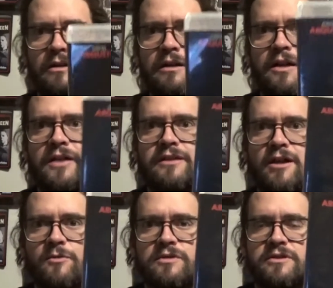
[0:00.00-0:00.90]
I
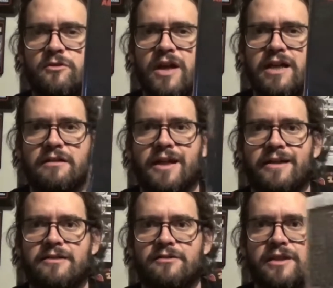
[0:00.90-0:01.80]
thought was great,
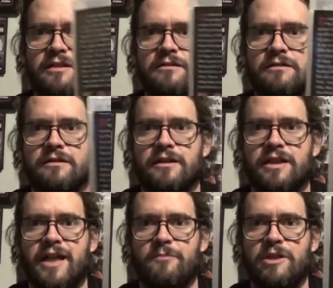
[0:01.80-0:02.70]
actually.
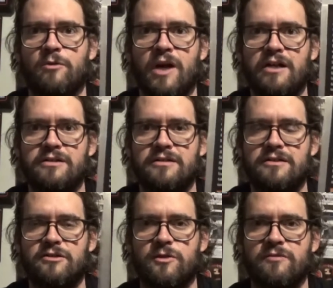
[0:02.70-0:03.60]
It had been a while since
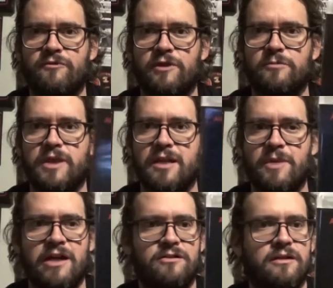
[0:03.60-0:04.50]
a Scream film came
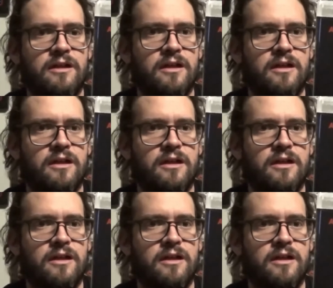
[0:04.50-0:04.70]
out,